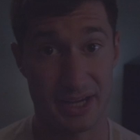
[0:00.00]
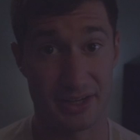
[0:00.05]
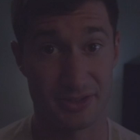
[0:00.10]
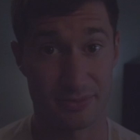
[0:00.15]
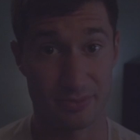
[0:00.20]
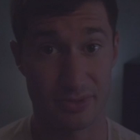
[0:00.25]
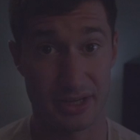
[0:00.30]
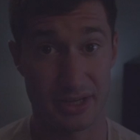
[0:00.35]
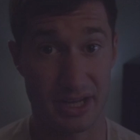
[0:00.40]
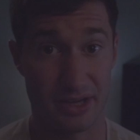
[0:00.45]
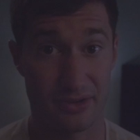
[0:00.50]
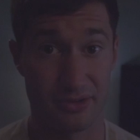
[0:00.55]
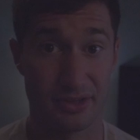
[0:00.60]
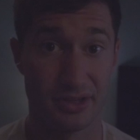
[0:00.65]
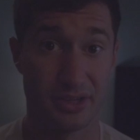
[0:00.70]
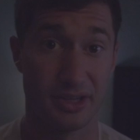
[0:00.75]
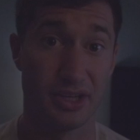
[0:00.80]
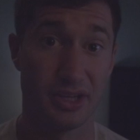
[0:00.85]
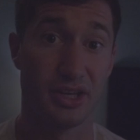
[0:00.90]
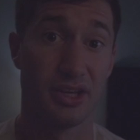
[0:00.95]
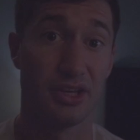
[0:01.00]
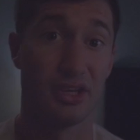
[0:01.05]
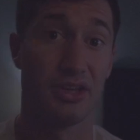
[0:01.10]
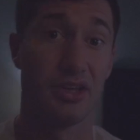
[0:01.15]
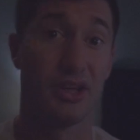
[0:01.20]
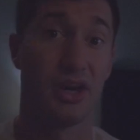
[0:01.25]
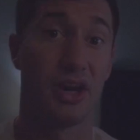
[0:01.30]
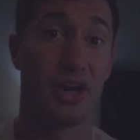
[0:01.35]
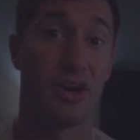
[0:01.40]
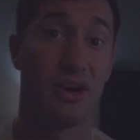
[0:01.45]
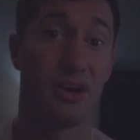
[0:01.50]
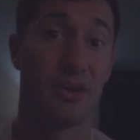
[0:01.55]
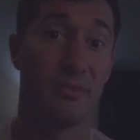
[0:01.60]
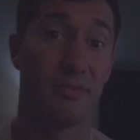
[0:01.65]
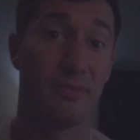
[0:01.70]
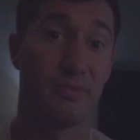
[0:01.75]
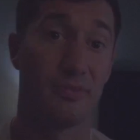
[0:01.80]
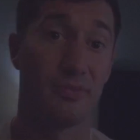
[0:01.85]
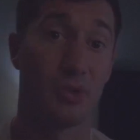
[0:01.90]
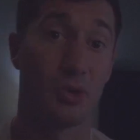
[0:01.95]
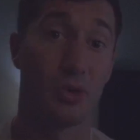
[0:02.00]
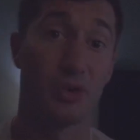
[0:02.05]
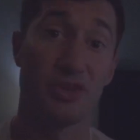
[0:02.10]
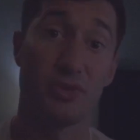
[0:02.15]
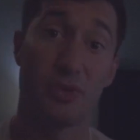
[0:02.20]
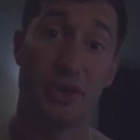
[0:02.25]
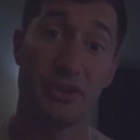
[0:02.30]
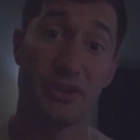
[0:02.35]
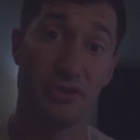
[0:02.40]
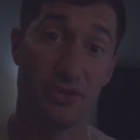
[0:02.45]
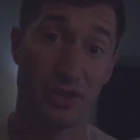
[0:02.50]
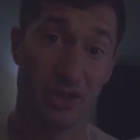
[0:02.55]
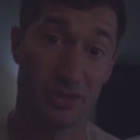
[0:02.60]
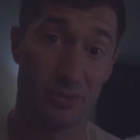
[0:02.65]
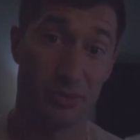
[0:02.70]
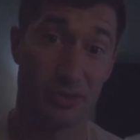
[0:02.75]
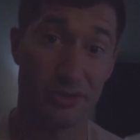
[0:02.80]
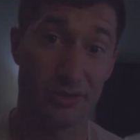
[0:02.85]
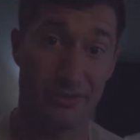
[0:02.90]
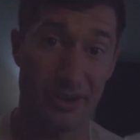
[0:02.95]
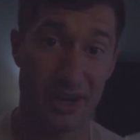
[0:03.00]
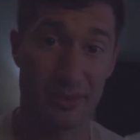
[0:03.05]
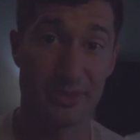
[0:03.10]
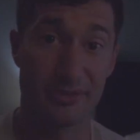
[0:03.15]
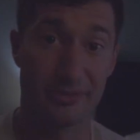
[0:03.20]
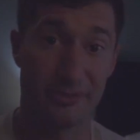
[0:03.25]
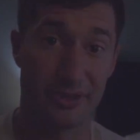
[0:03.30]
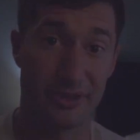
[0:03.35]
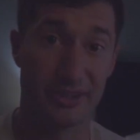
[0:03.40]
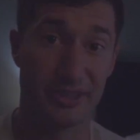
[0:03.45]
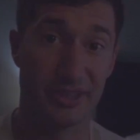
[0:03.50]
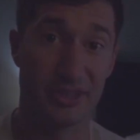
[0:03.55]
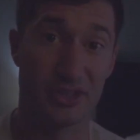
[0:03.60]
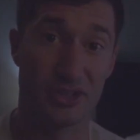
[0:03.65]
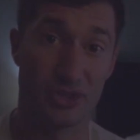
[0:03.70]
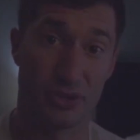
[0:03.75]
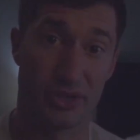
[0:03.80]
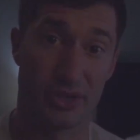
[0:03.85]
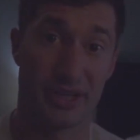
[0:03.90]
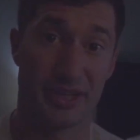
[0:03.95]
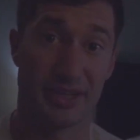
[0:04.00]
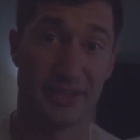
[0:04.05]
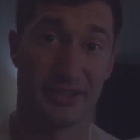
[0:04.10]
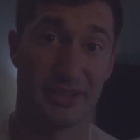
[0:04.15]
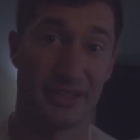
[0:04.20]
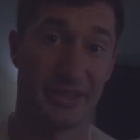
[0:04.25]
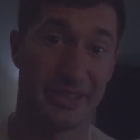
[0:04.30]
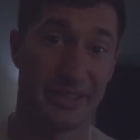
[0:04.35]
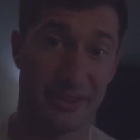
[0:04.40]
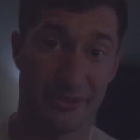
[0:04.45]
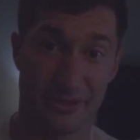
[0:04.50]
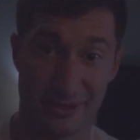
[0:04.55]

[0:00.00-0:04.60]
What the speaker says: of spread out, or do you want to do like the more family-friendly short hikes and just have a